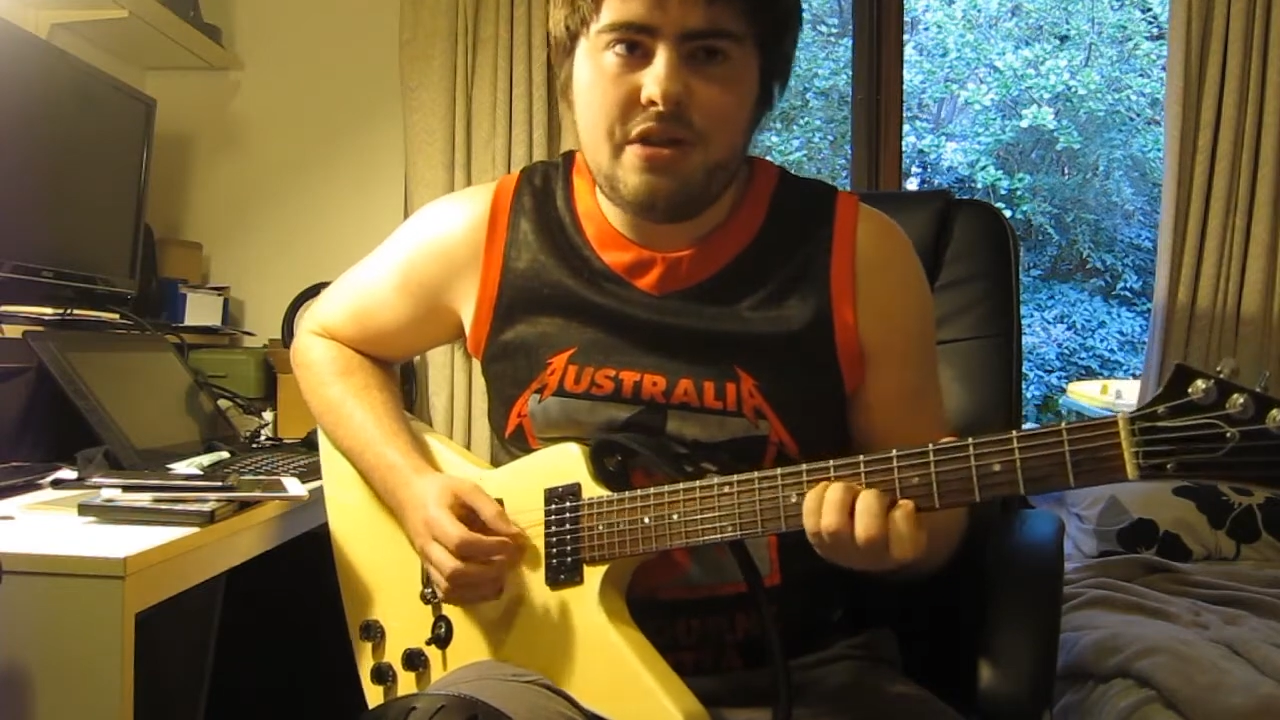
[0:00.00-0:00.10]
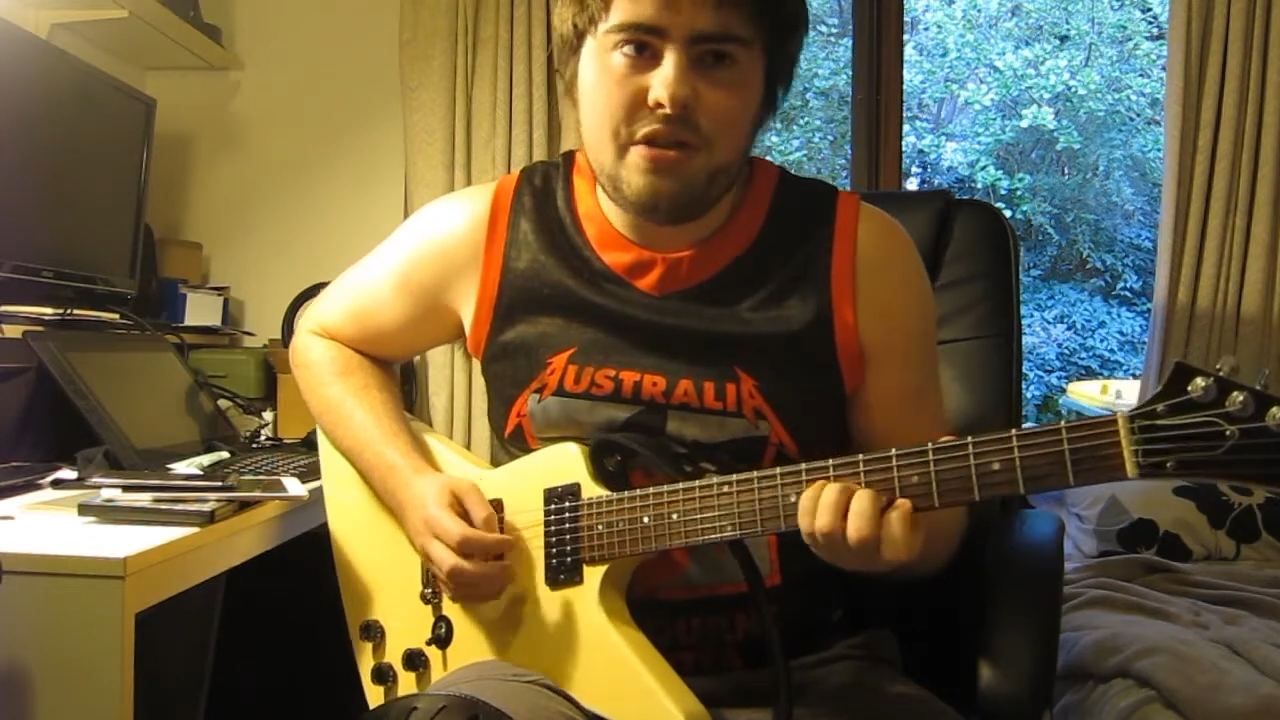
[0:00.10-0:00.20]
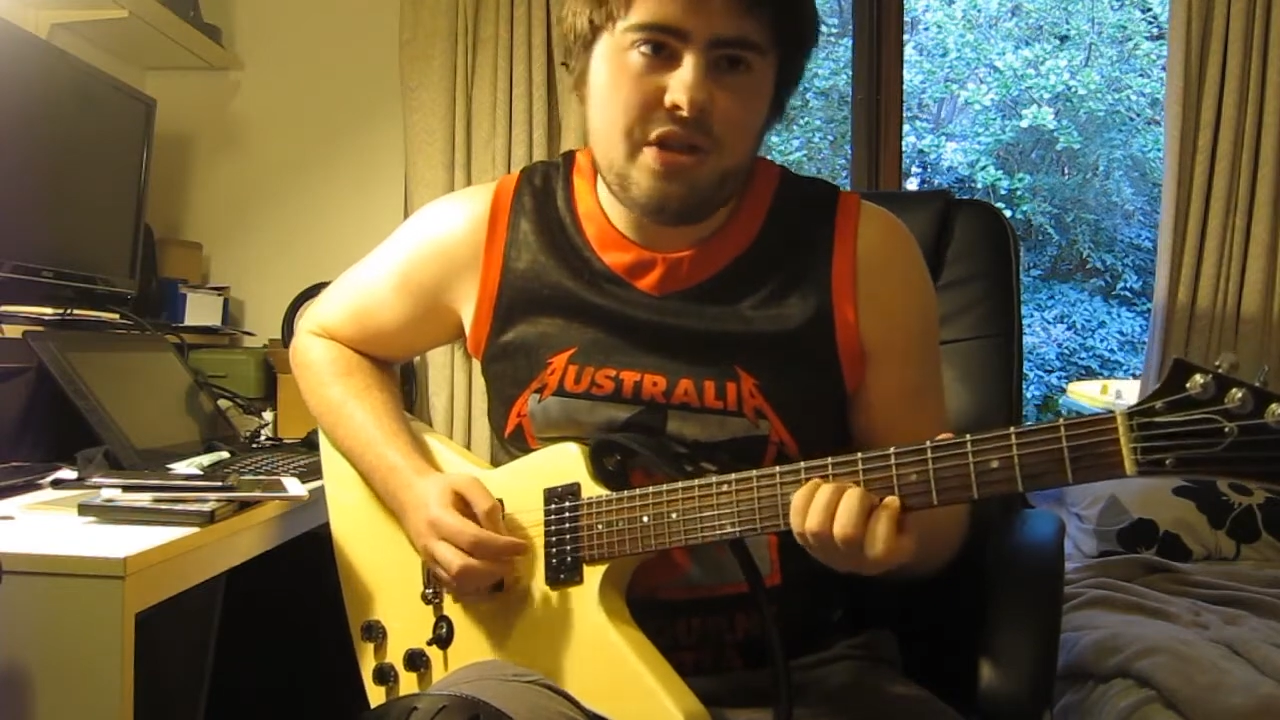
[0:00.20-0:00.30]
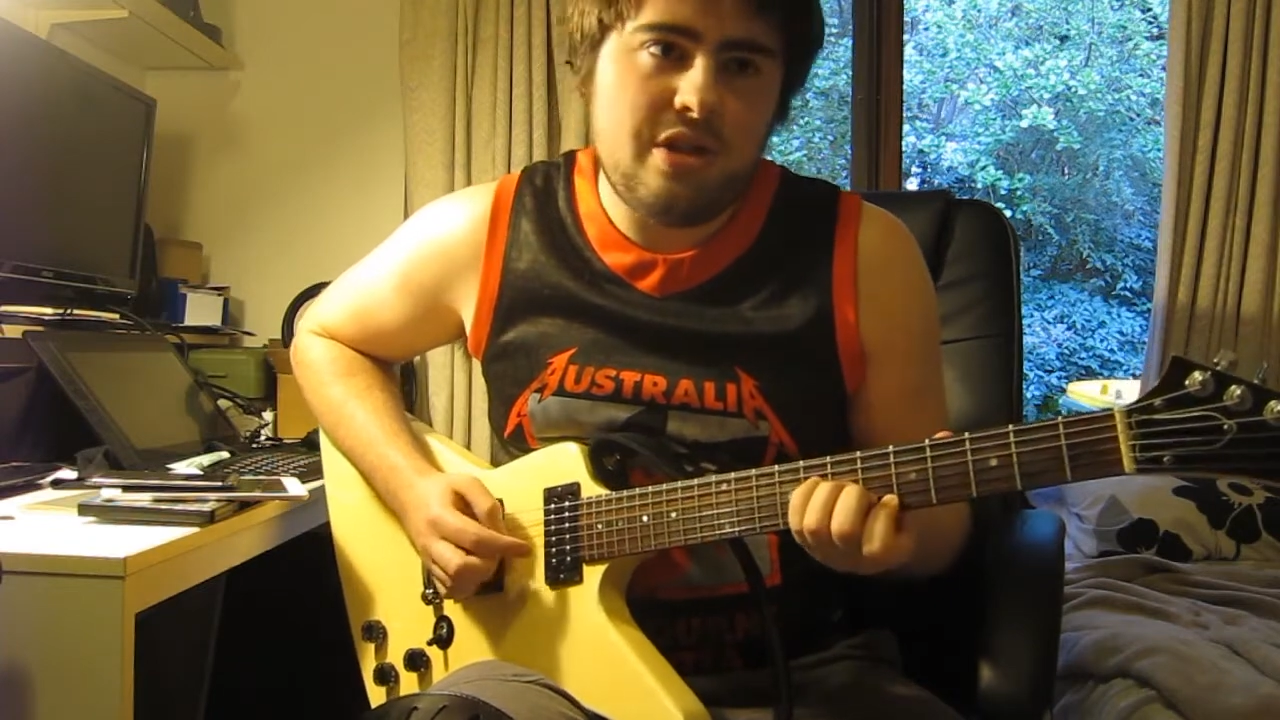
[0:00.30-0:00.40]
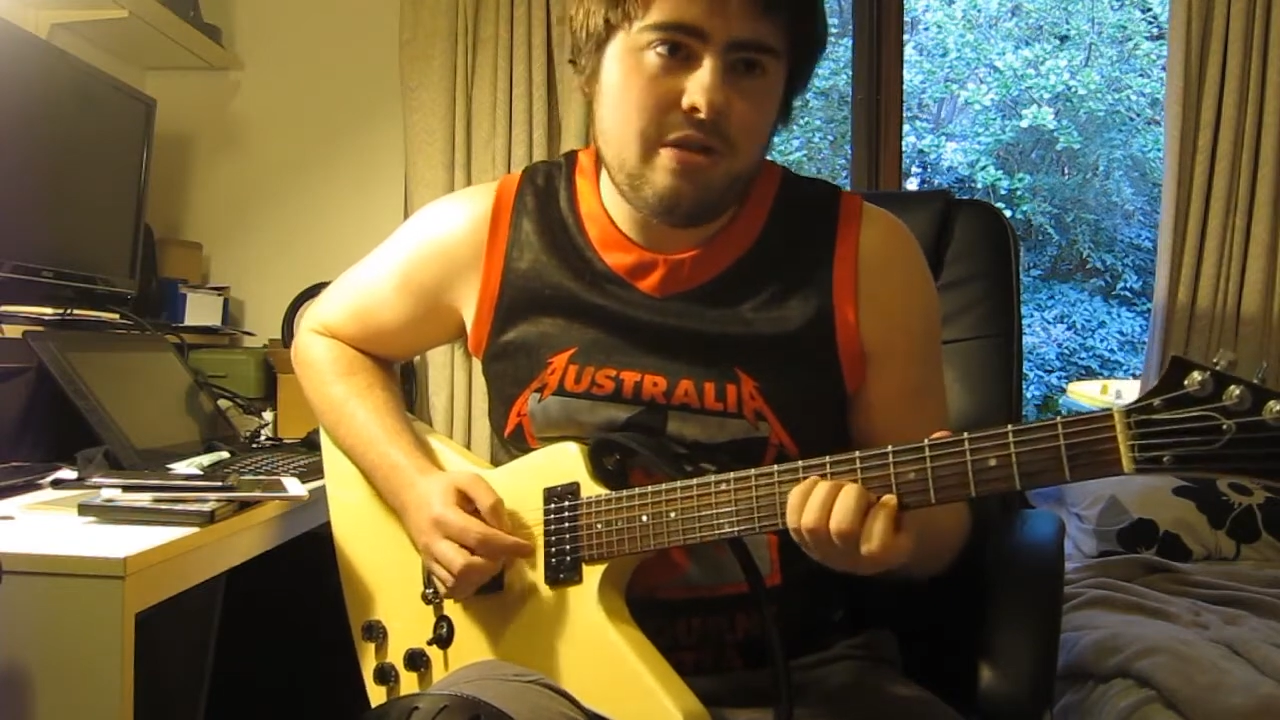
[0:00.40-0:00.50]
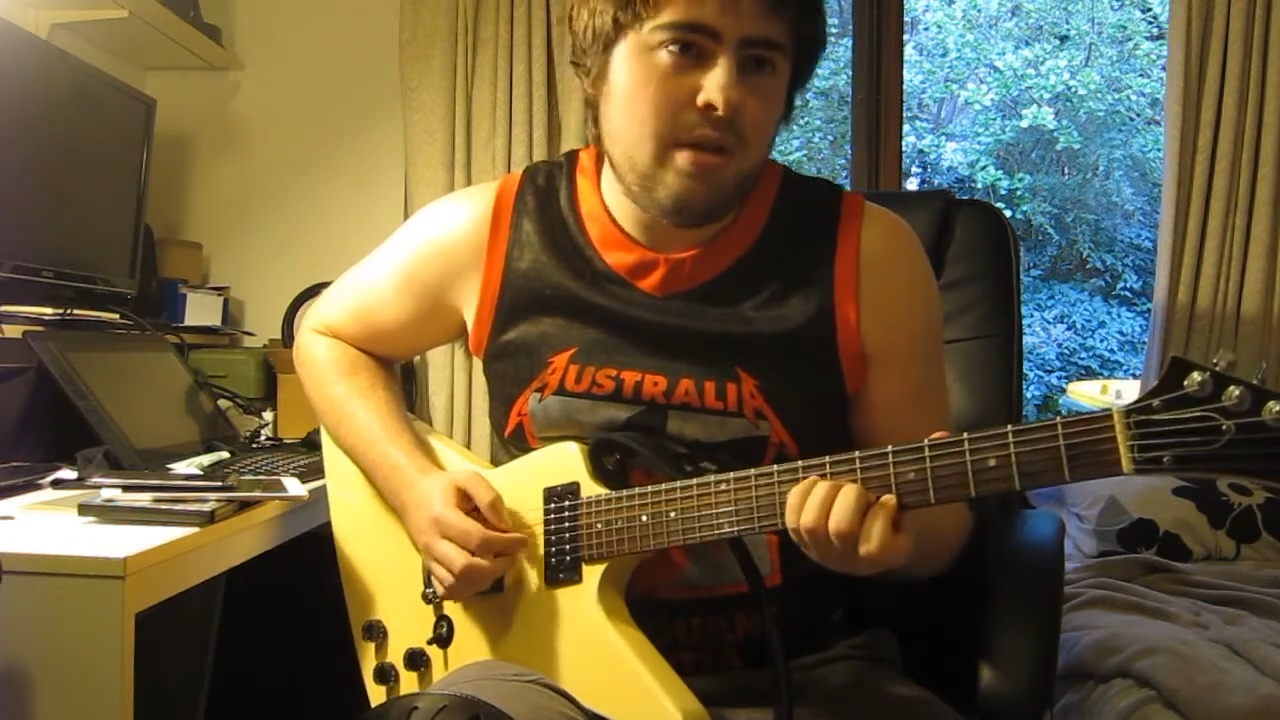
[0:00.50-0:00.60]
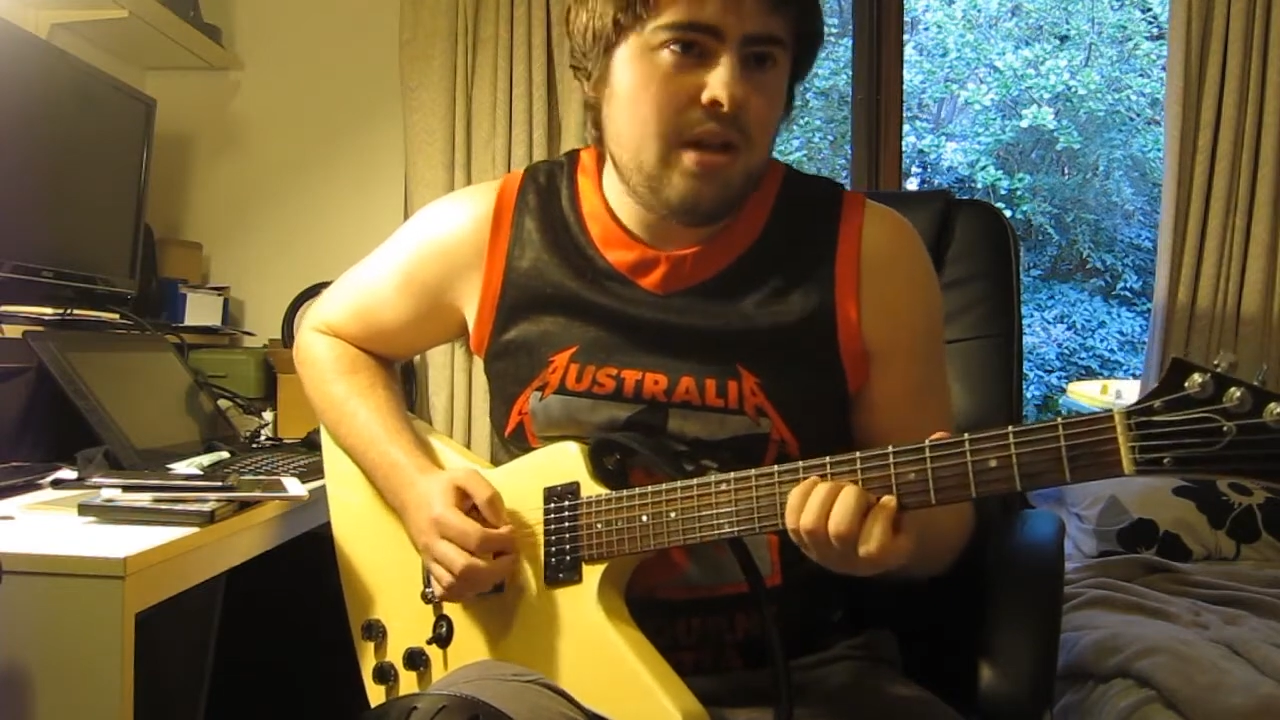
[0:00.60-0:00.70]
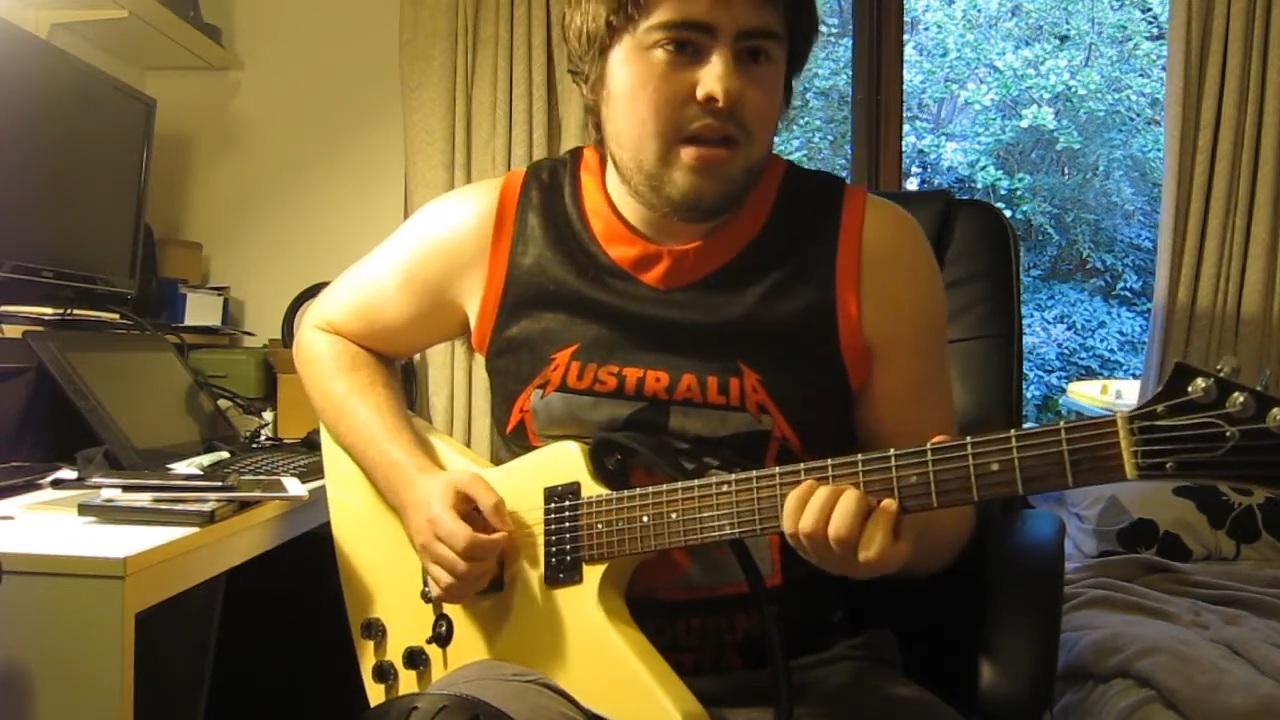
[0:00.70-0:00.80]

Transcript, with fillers: YouTube.